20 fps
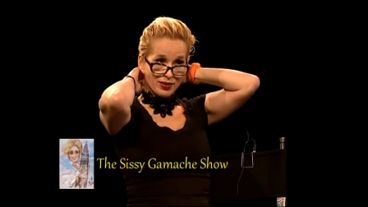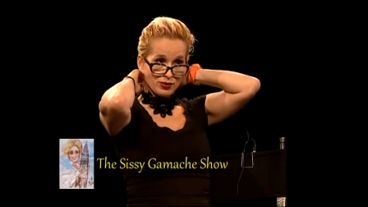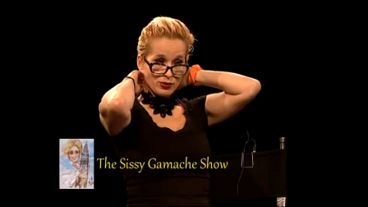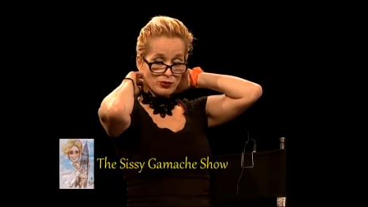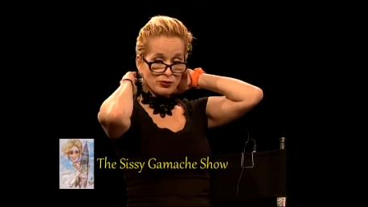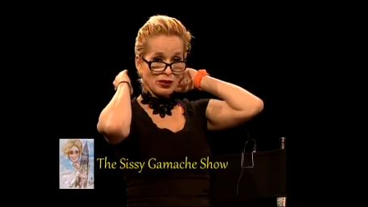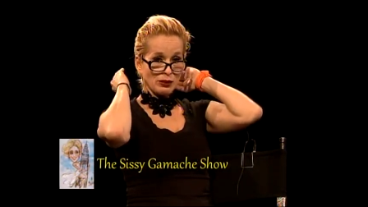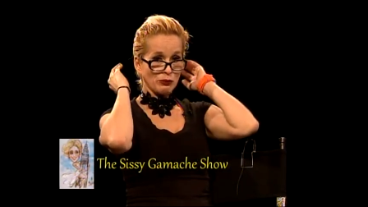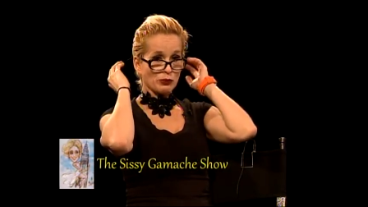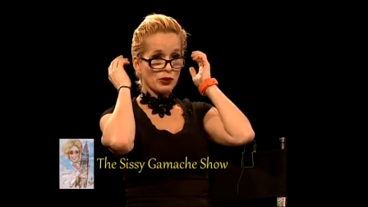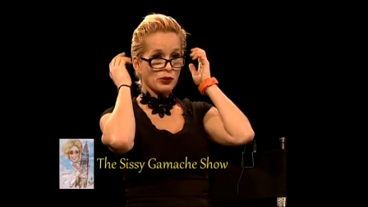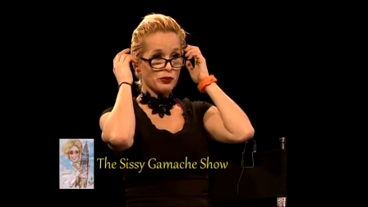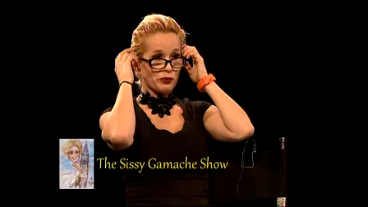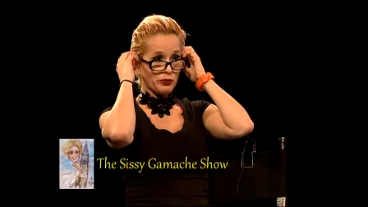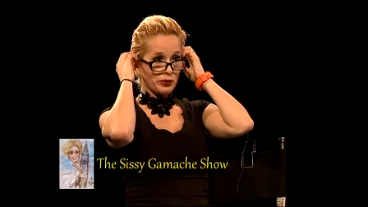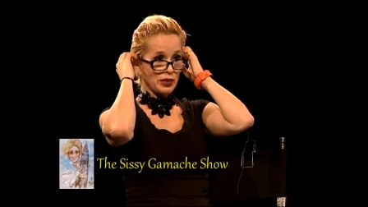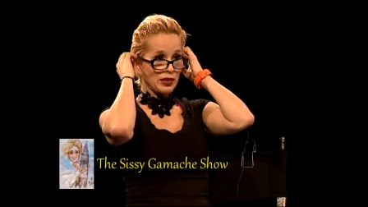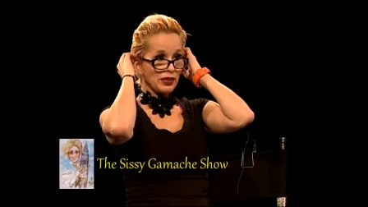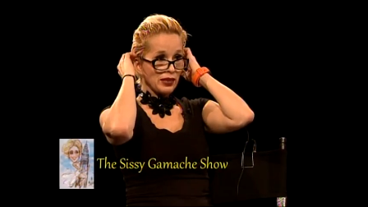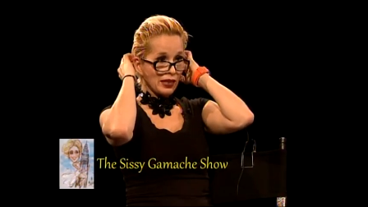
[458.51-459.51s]
Sometimes we don't
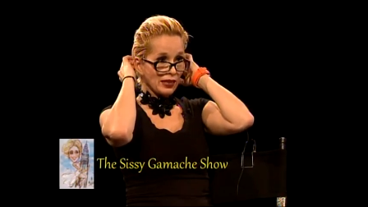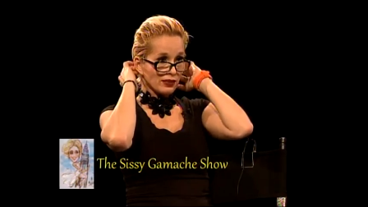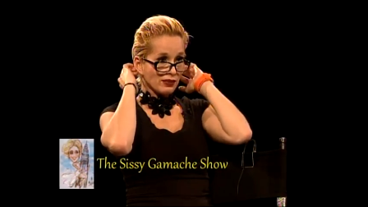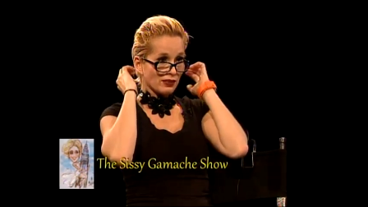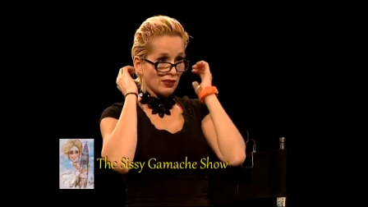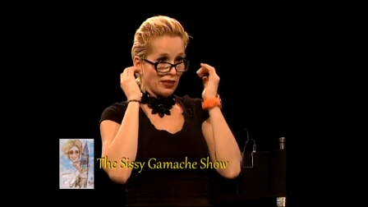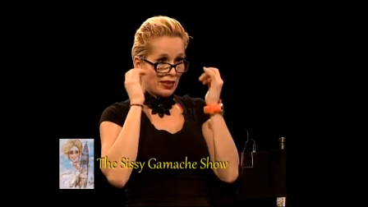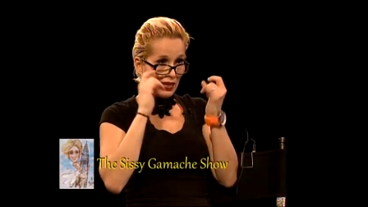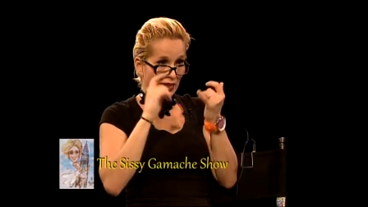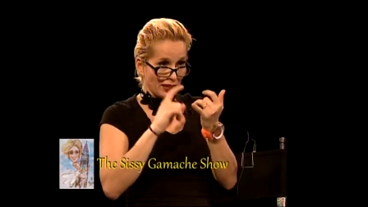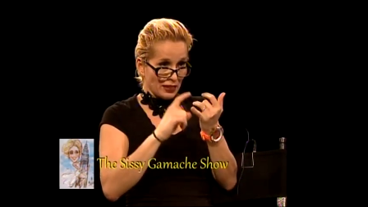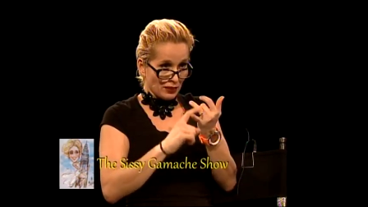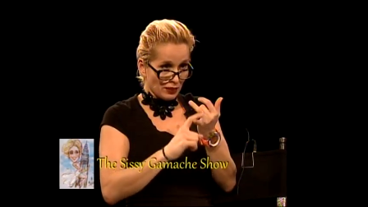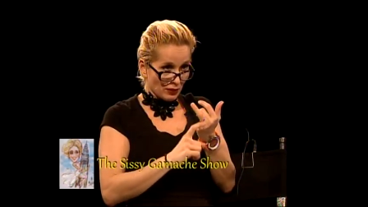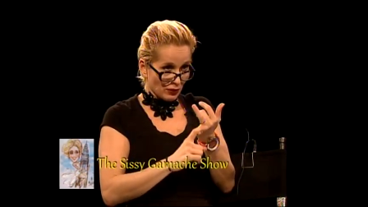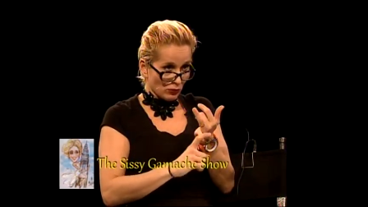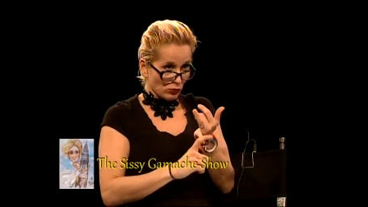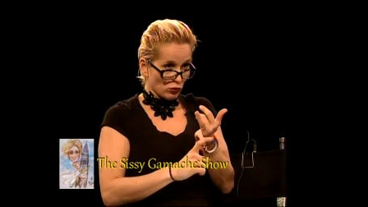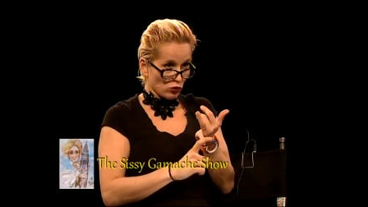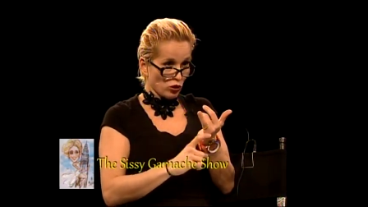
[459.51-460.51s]
realize that
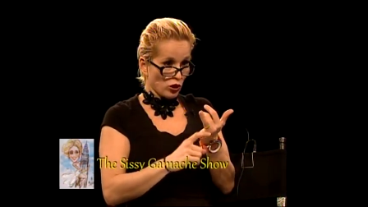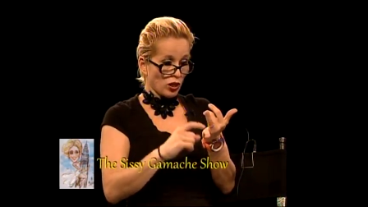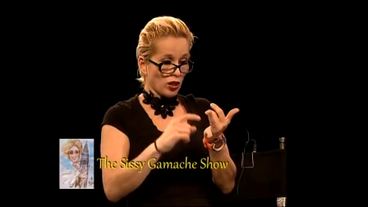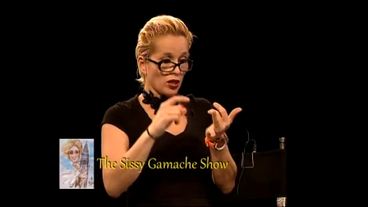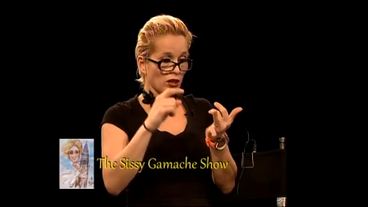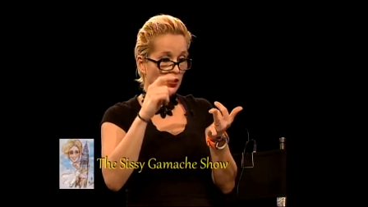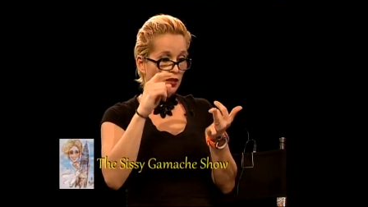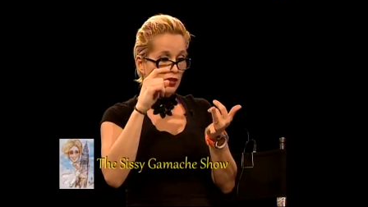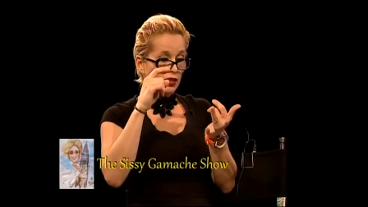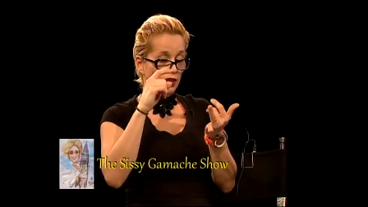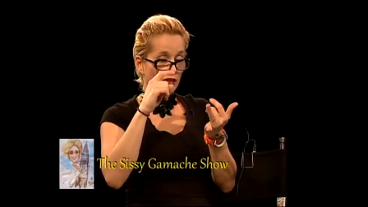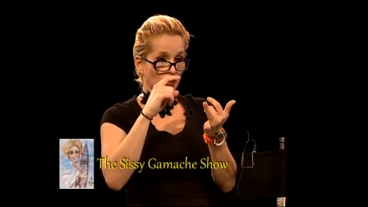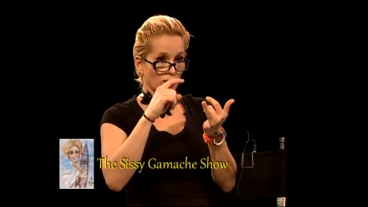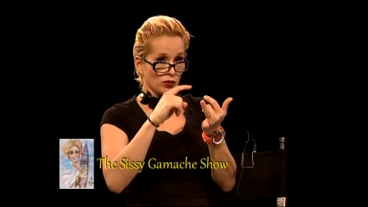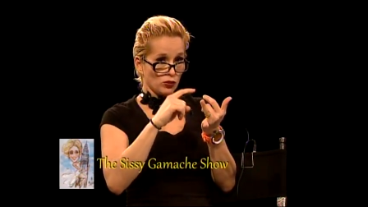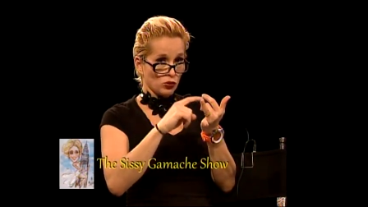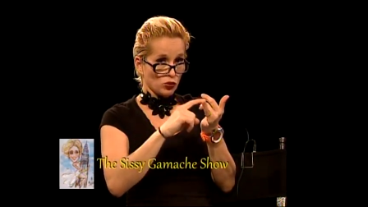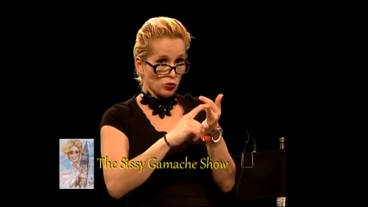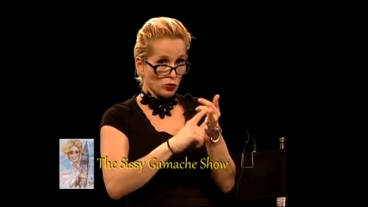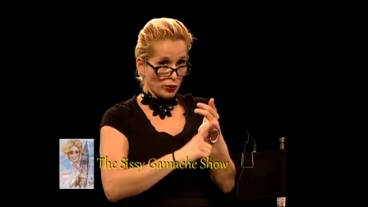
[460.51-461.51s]
agents talk,
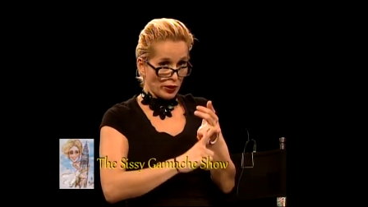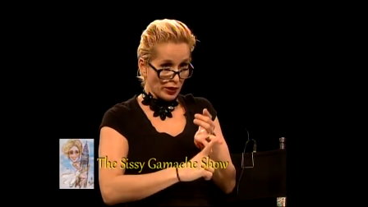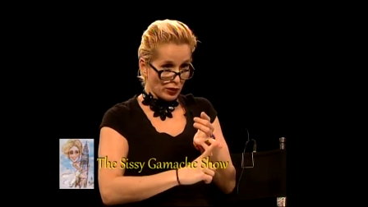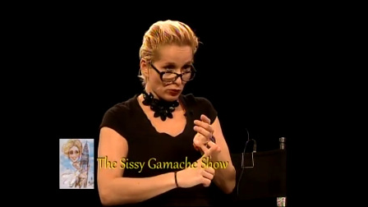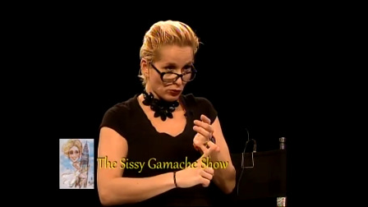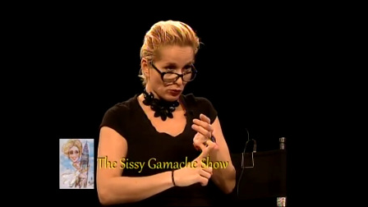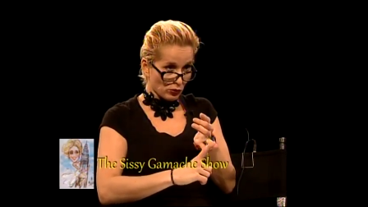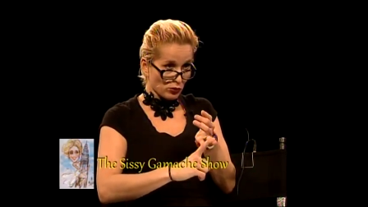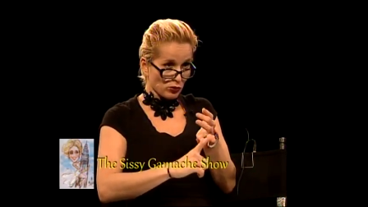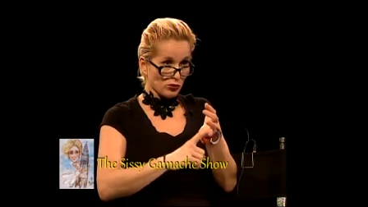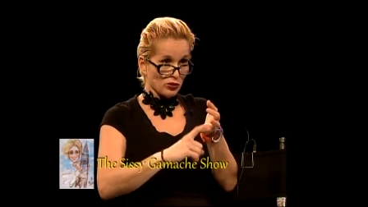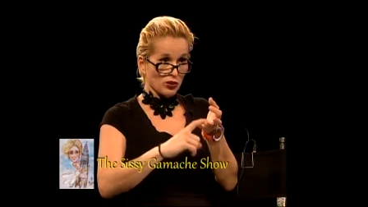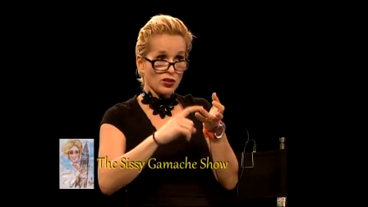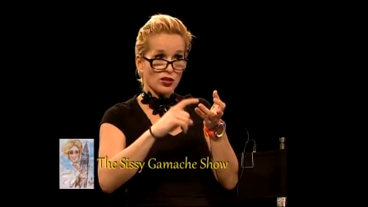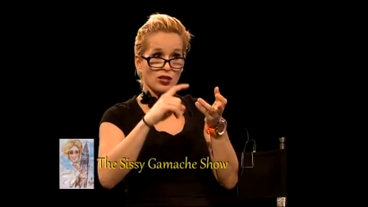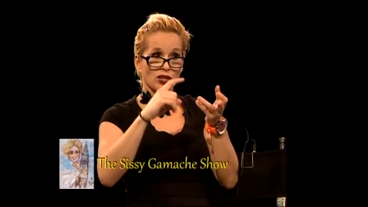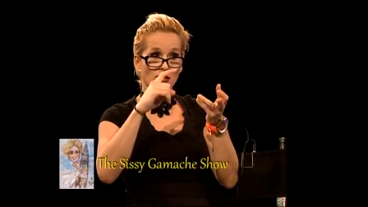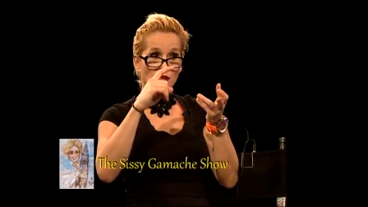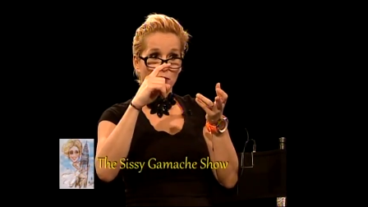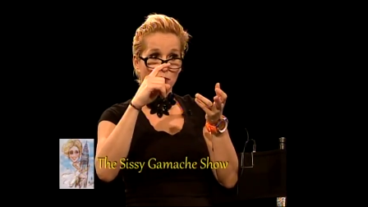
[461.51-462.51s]
directors
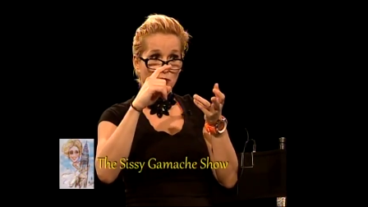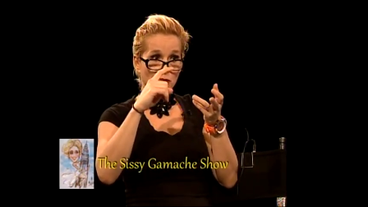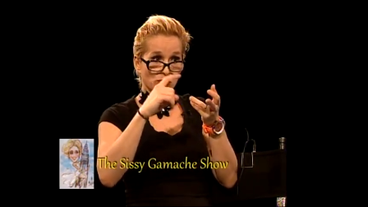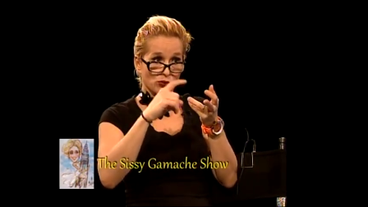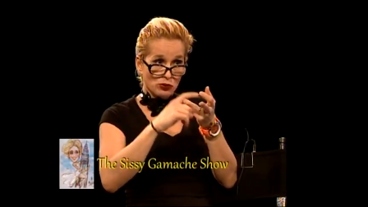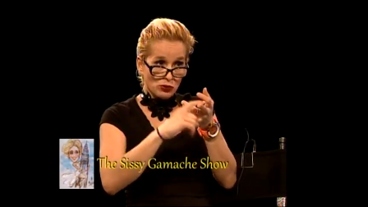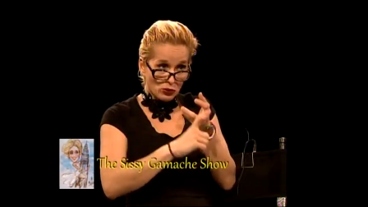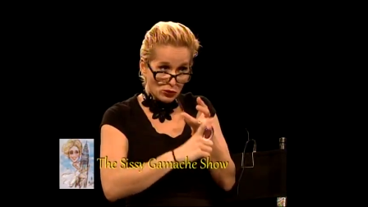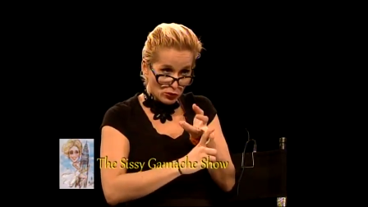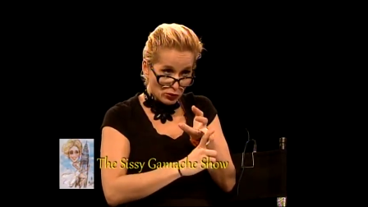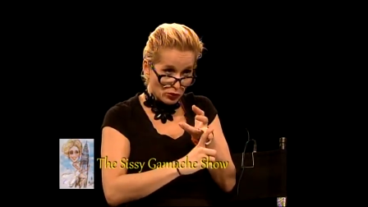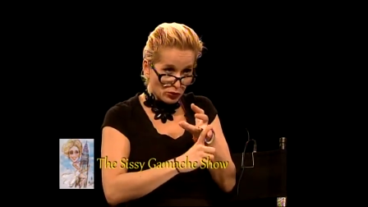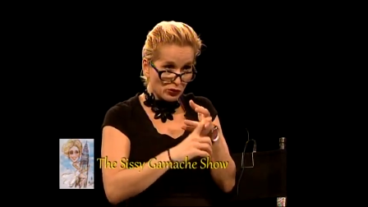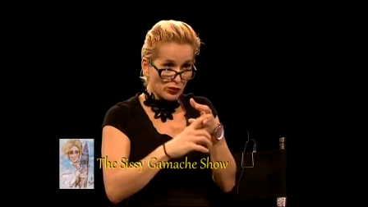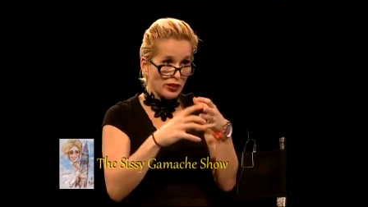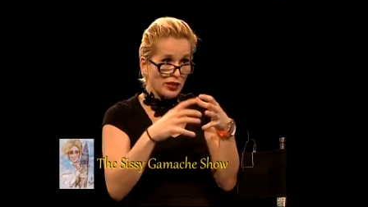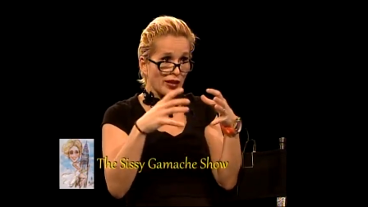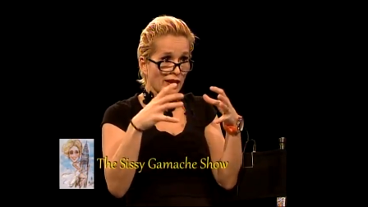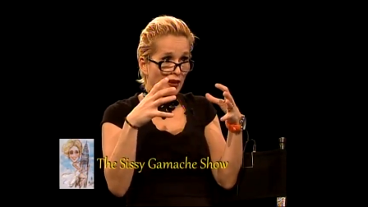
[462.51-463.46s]
talk, producers,